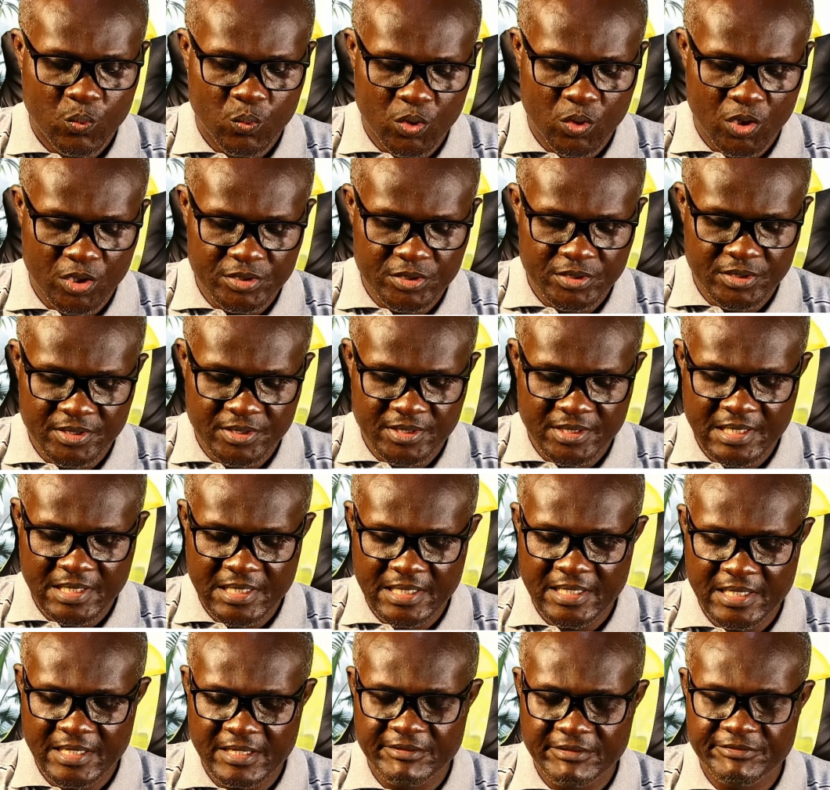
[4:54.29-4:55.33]

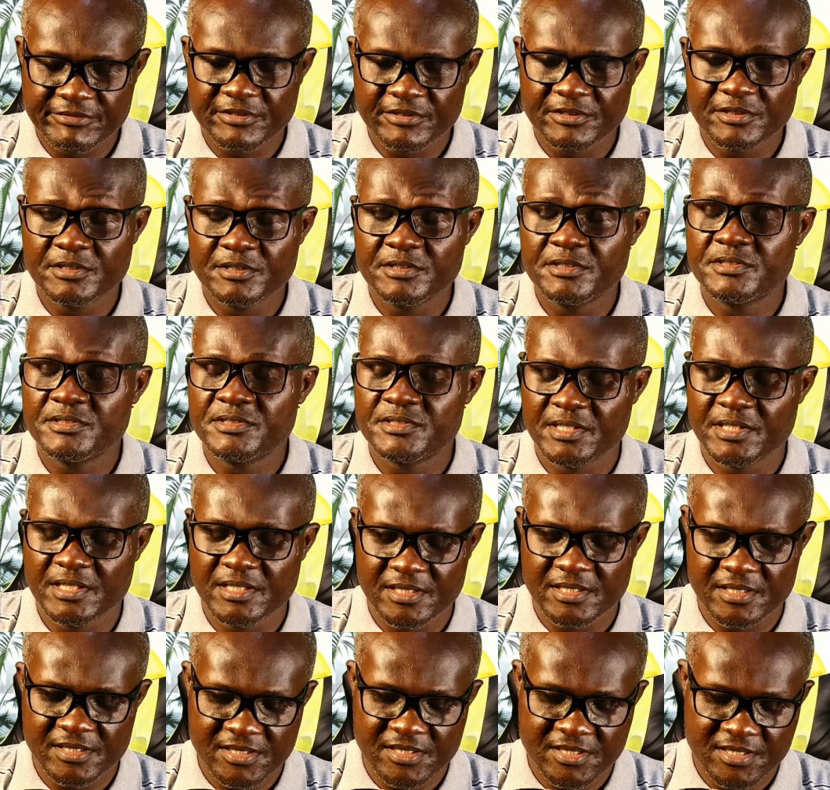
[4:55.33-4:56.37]
Wonderful
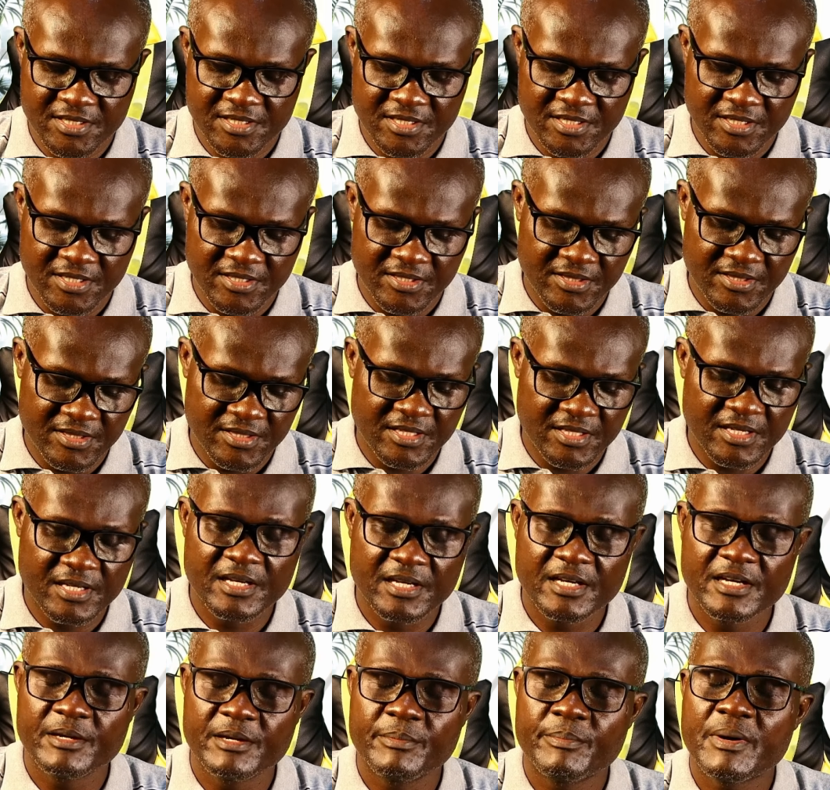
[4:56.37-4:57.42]
things in
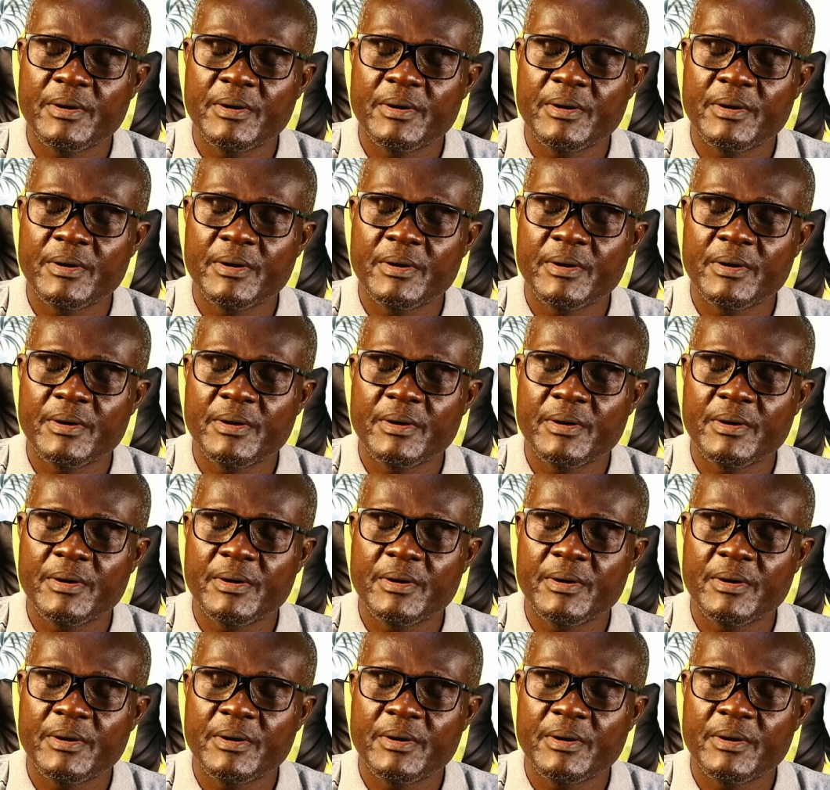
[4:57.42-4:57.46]
the